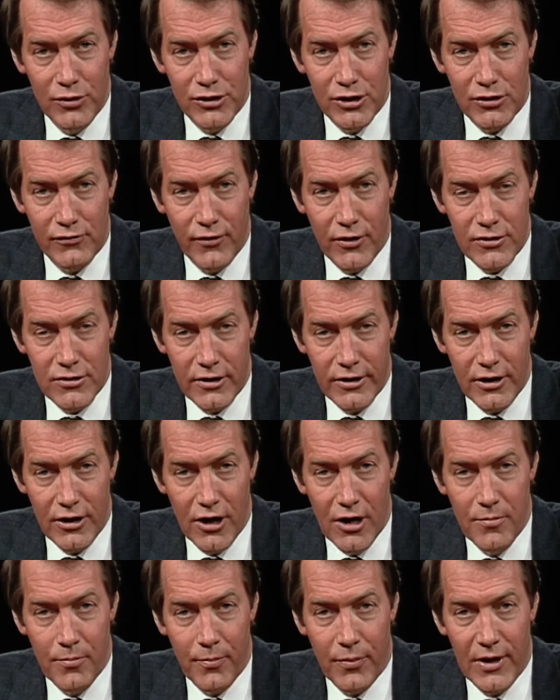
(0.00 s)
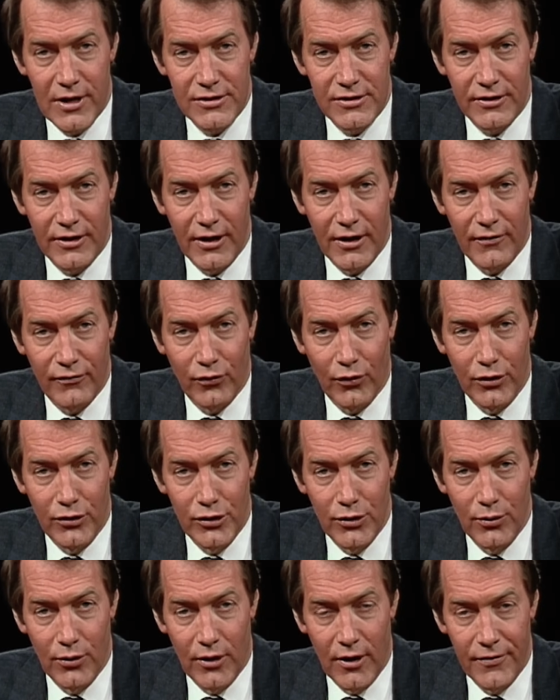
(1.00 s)
which is virtually unprecedented for a
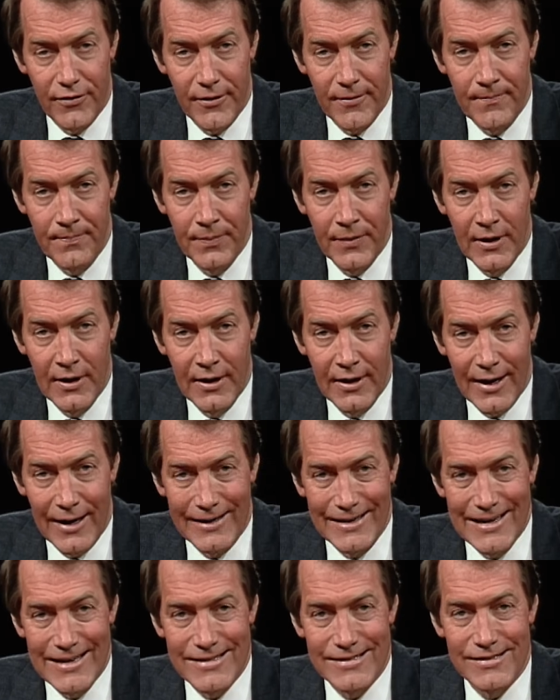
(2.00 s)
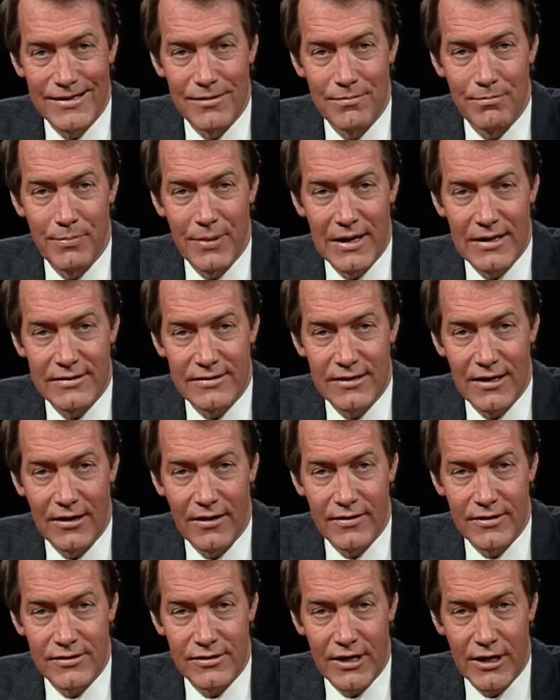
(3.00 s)
new author. An instant
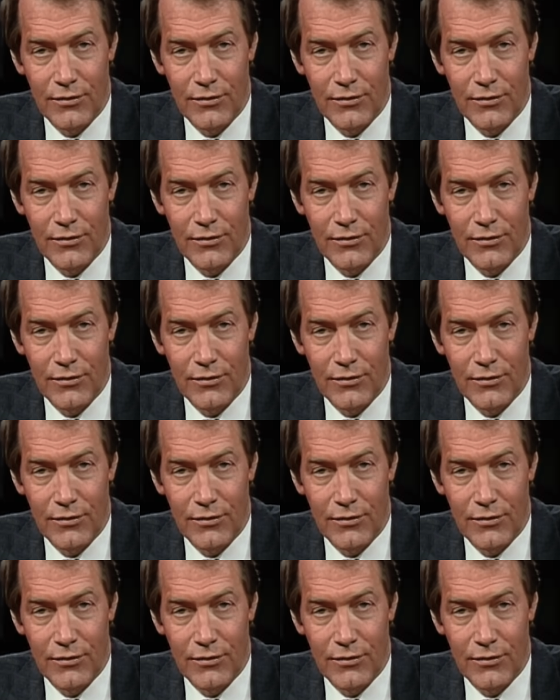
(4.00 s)
bestseller, The